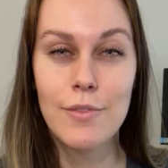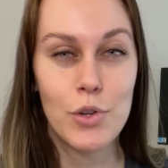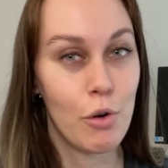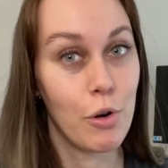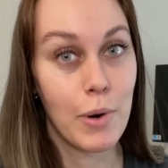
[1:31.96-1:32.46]
If you
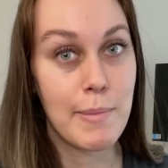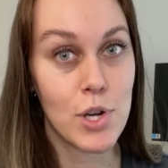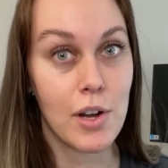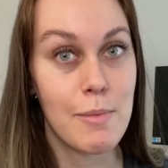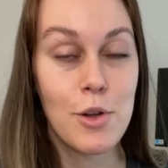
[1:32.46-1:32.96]
don't know what I'm
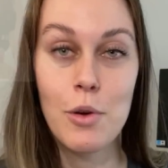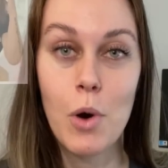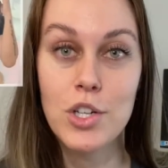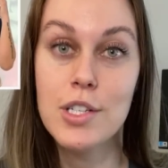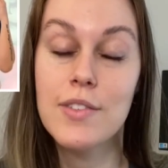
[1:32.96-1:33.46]
talking about, you can
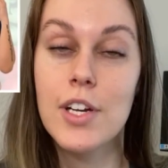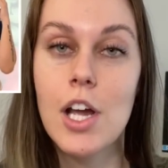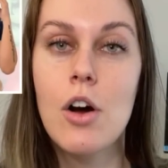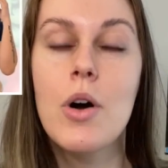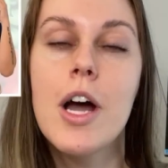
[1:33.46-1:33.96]
watch this
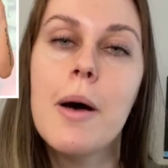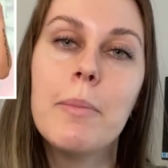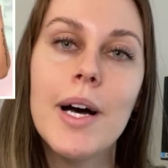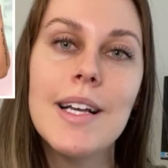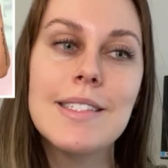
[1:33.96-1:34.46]
video.
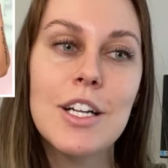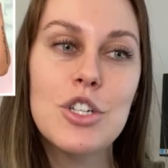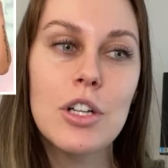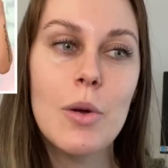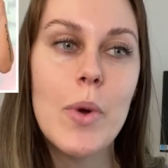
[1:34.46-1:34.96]
But
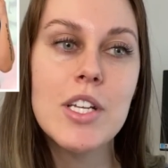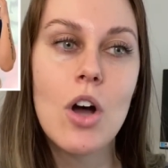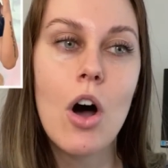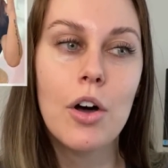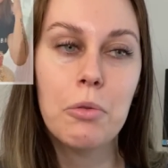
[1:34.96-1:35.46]
essentially, we
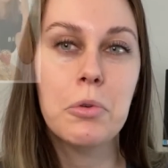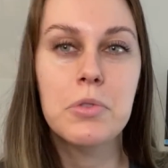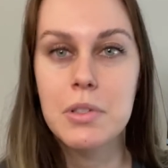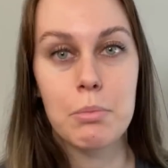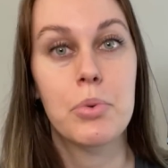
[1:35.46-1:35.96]
talk through
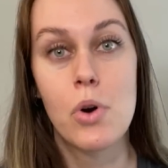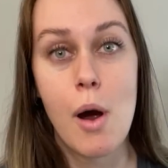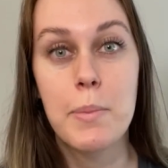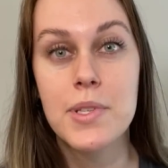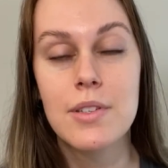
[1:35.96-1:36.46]
some
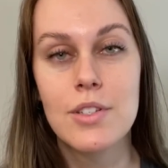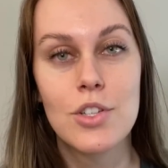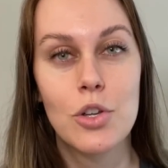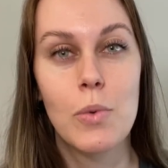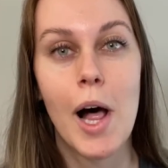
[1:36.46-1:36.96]
prompts
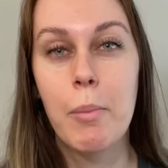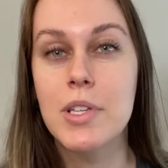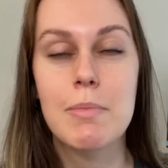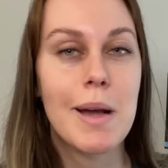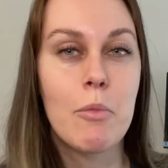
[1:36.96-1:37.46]
to help
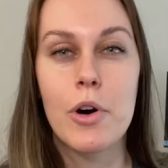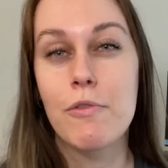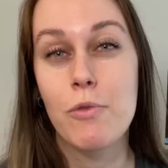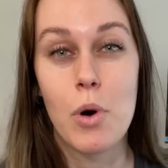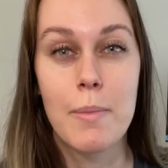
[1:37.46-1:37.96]
us make more
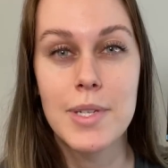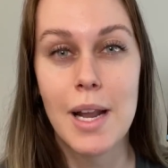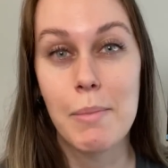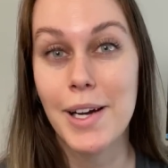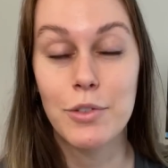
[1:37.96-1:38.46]
informed
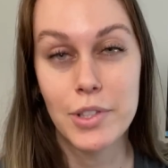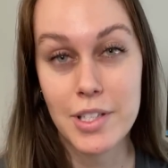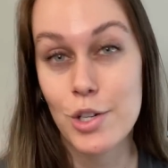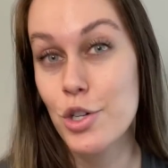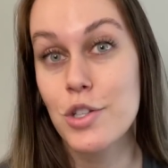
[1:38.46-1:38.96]
and mindful
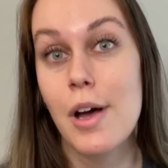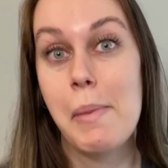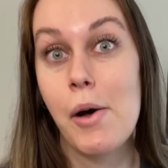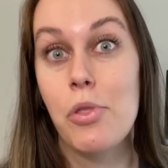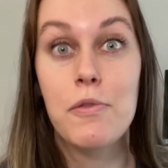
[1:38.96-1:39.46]
decisions
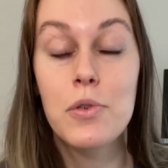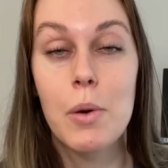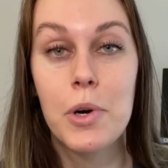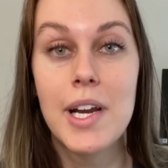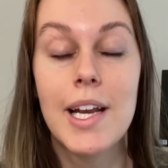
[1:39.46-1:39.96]
about the food
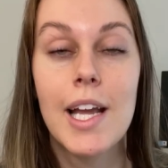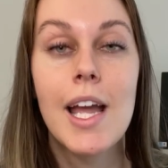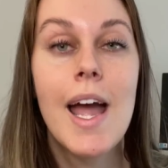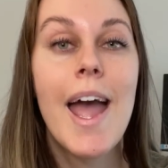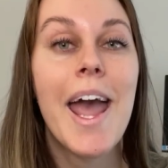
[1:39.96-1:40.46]
that we're eating.
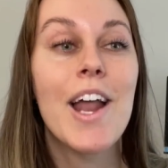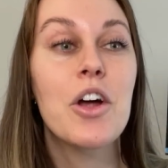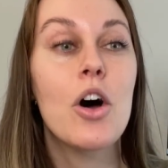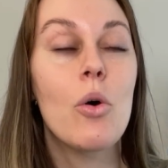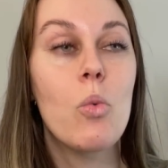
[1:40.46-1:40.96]

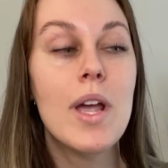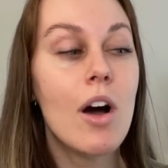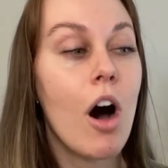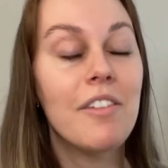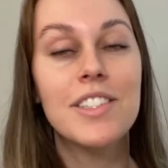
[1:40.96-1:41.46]
And we
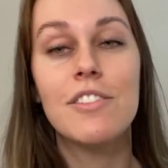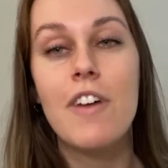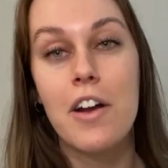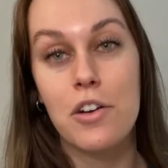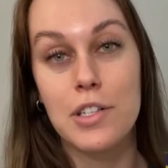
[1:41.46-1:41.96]
often
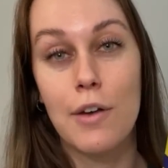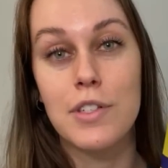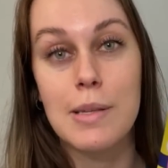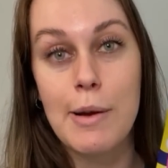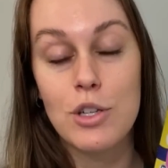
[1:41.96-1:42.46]
find ourselves,
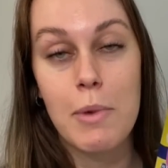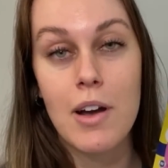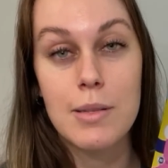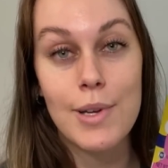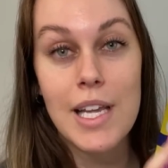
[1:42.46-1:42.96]
especially my
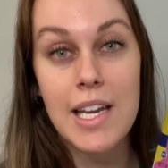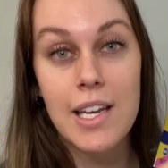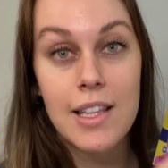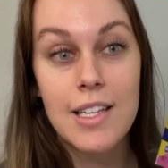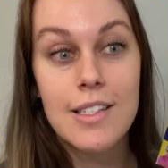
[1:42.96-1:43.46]
husband,
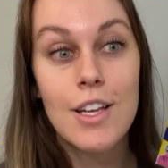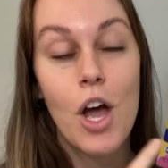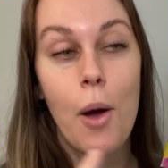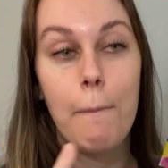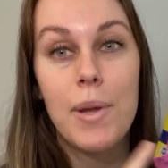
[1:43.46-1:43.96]
eating this
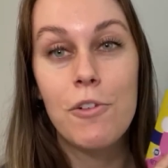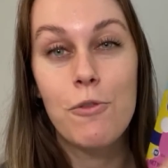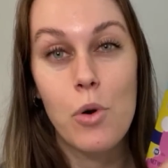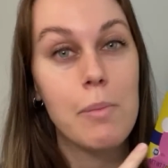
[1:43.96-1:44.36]
before